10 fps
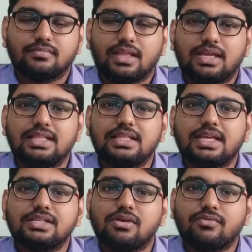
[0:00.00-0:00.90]
In
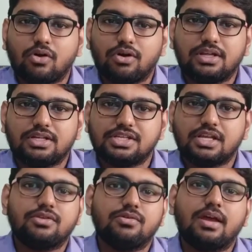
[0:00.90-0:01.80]
case of order
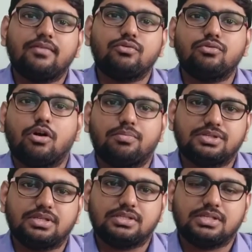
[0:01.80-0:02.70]
check, you have 2
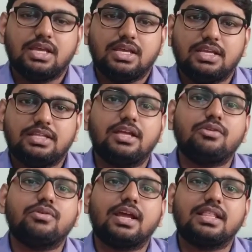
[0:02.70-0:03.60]
options. Either
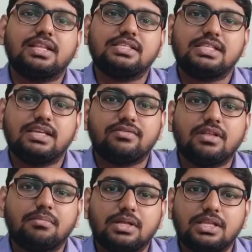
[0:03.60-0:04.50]
you can receive
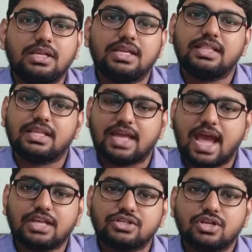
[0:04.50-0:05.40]
the money in
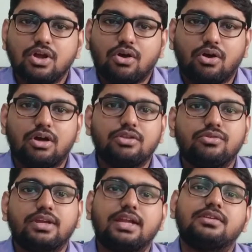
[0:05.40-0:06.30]
cash or
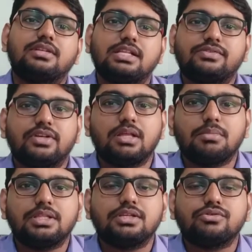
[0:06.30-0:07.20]
you can transfer the
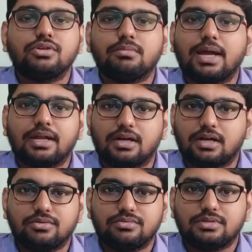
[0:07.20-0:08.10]
money to your bank
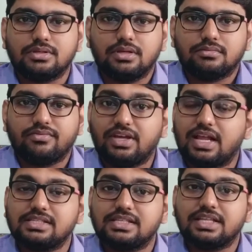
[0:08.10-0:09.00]
account.
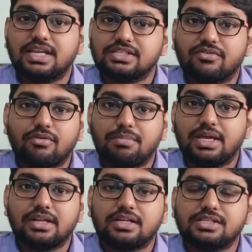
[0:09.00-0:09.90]
Whereas in case of a
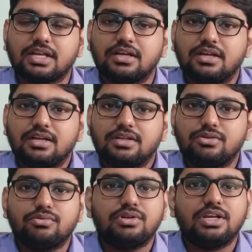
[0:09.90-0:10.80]
bearer check,
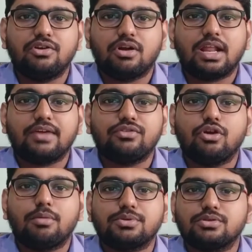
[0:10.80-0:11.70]
you did not have the
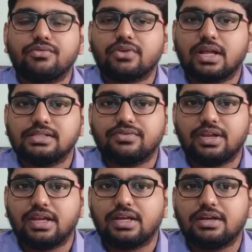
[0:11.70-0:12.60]
option of
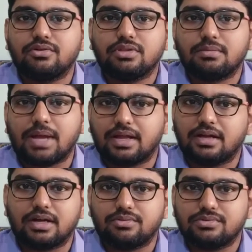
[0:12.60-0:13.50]
transferring it into the bank
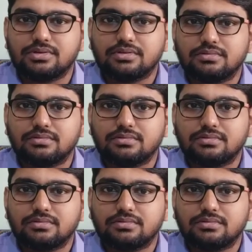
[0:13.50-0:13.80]
account.